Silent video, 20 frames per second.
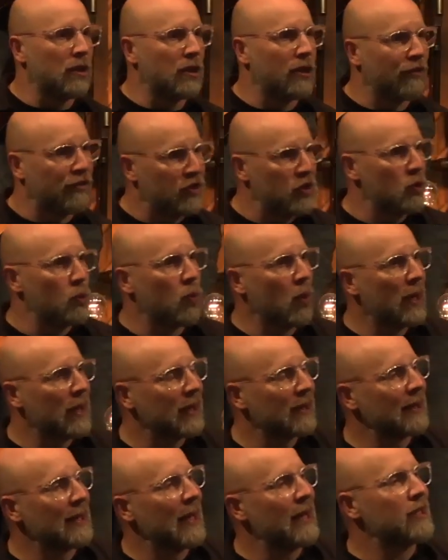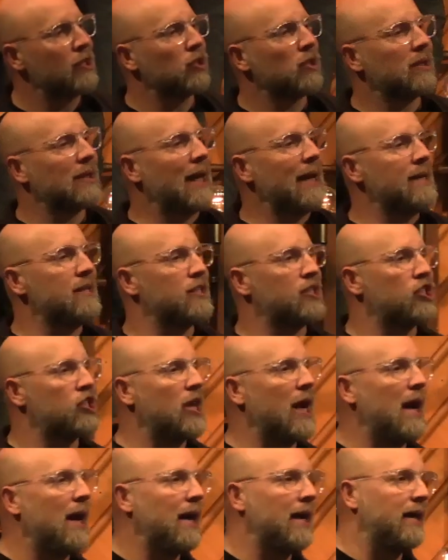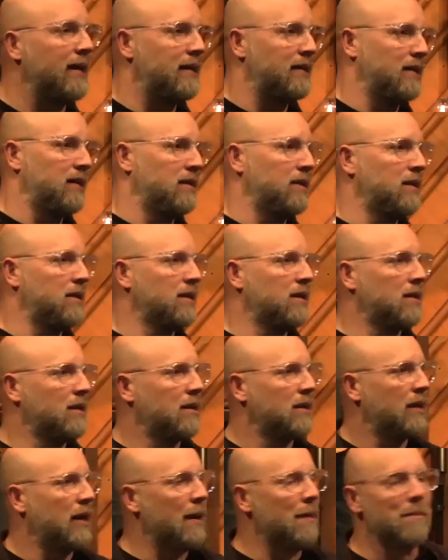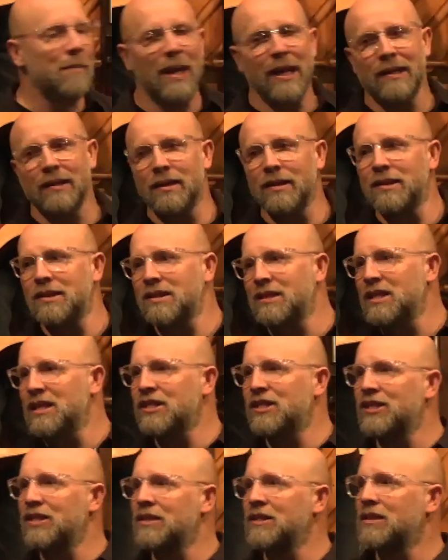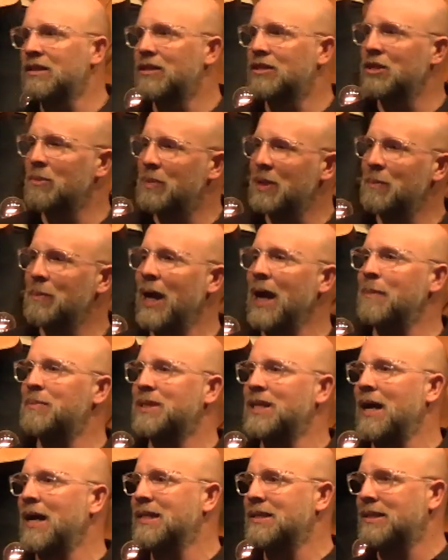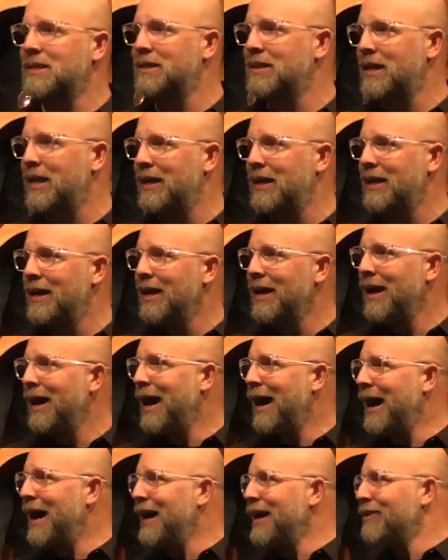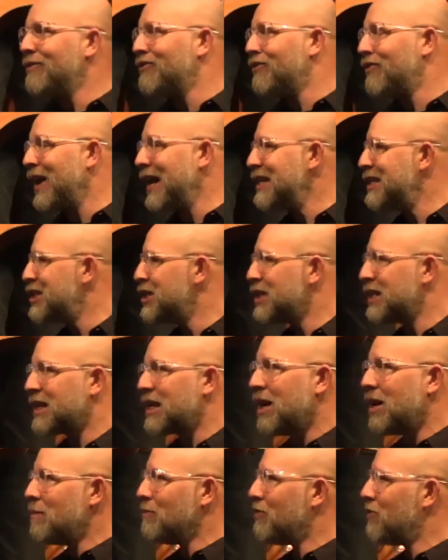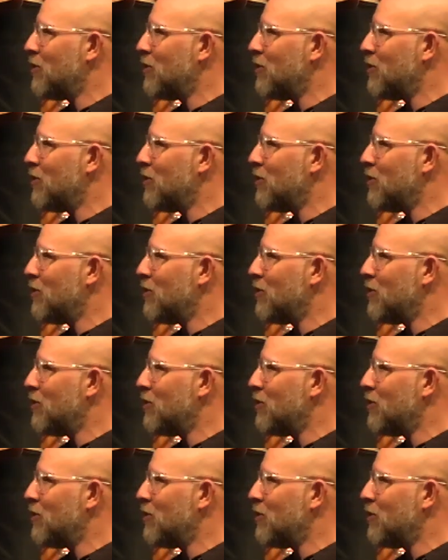if you want to let your light shine and make the decision to be baptized today, I invite you to come